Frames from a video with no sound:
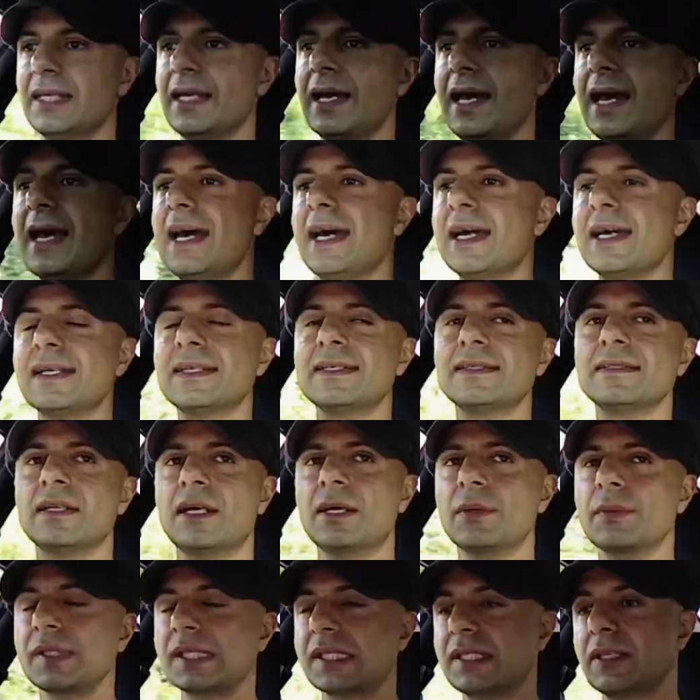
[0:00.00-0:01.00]
and
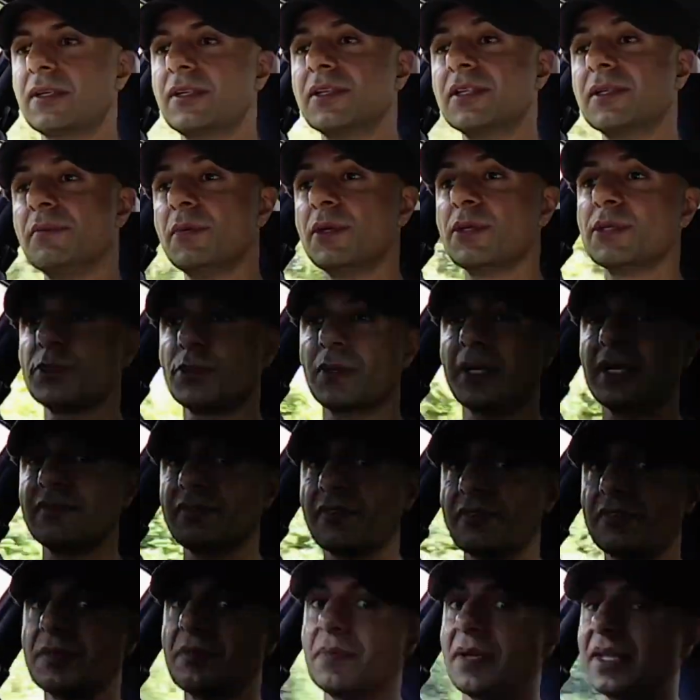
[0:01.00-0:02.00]
I was stuck on the motorway at
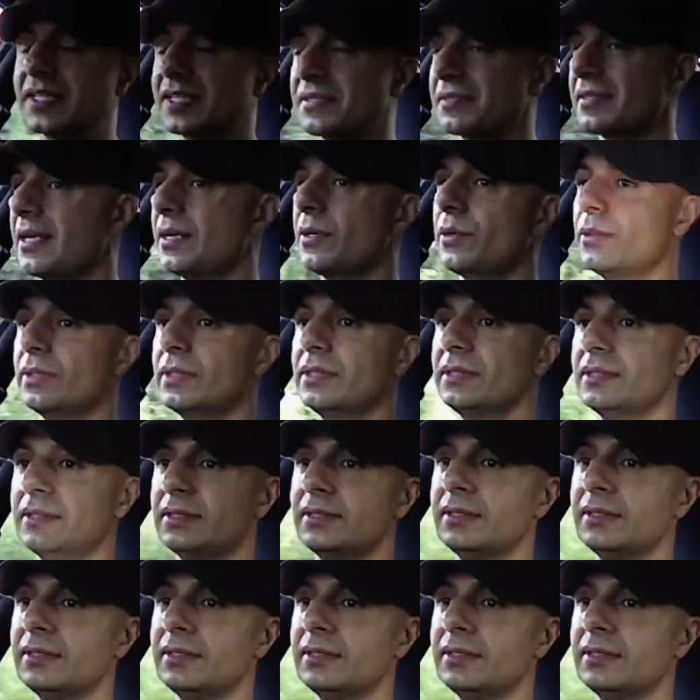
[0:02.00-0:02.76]
50 miles an hour